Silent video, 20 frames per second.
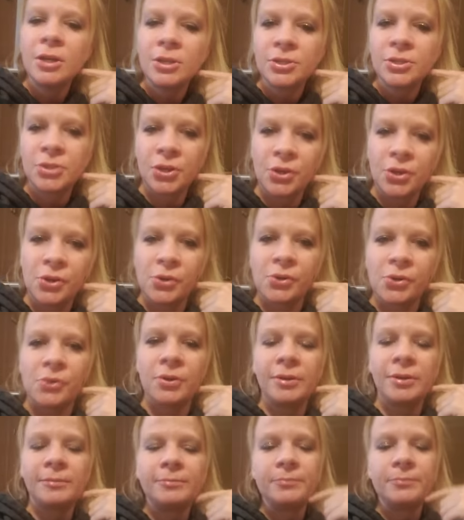
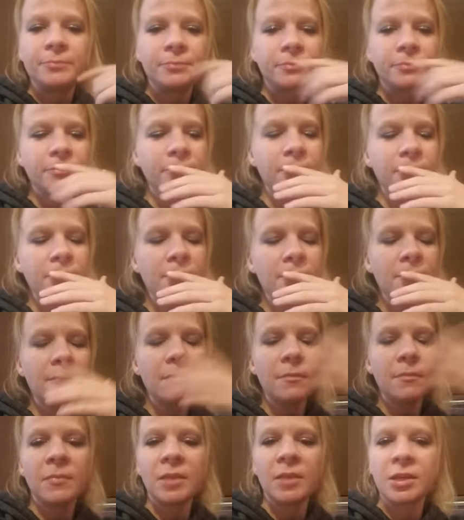So
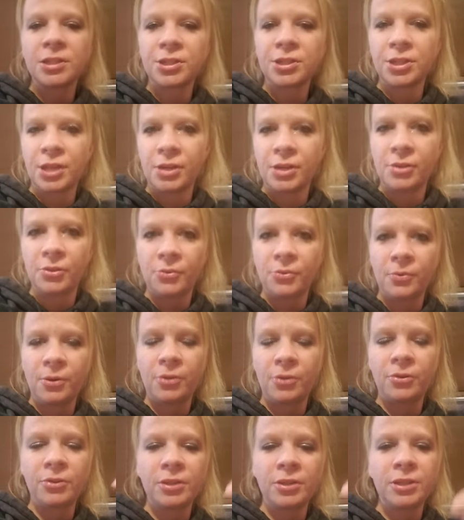this channel, the
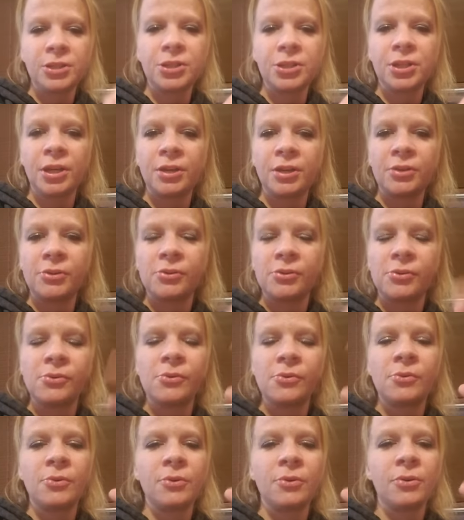winner on this
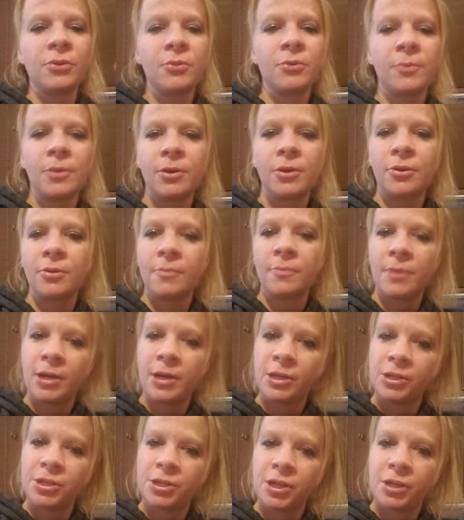channel, or the winner on
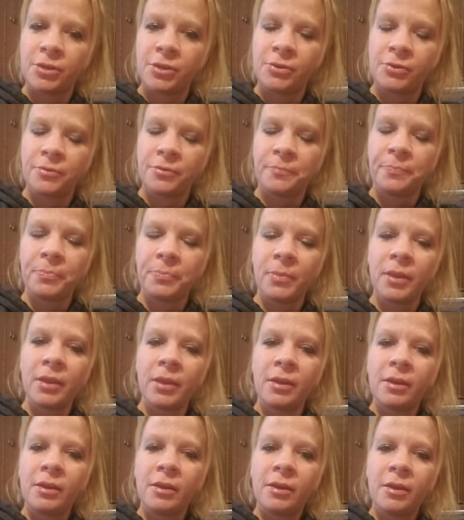my channel
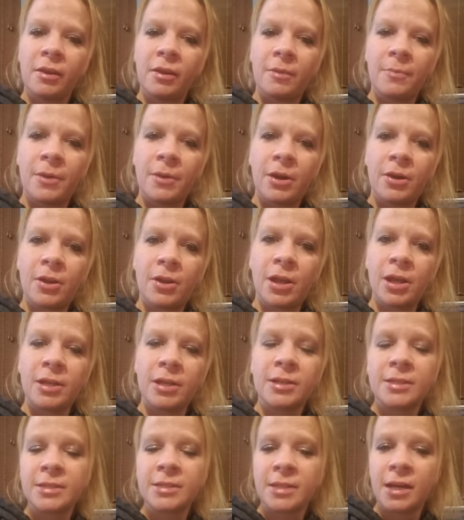about a
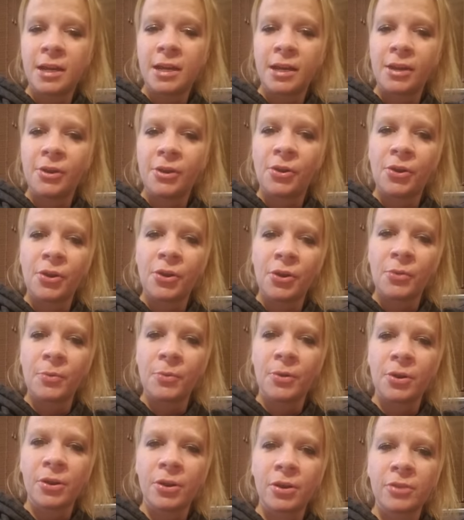design
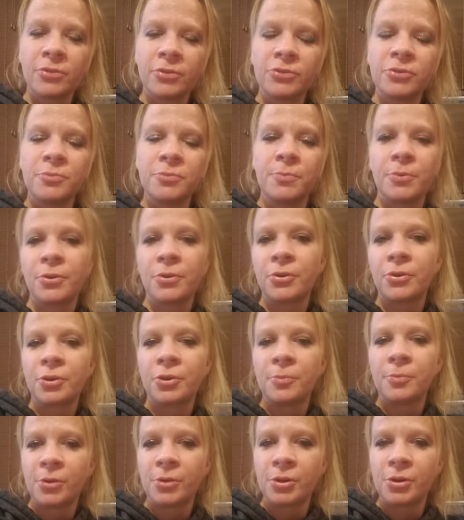artwork to put on
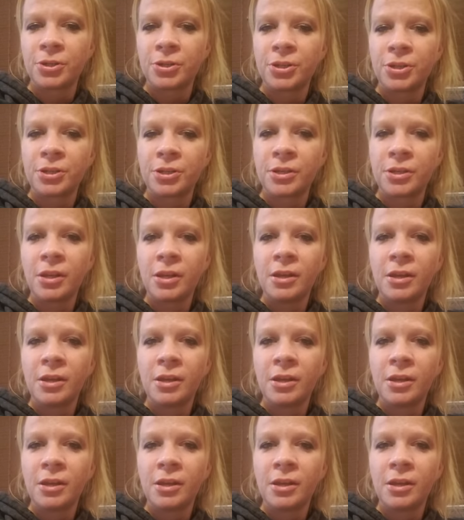our merch.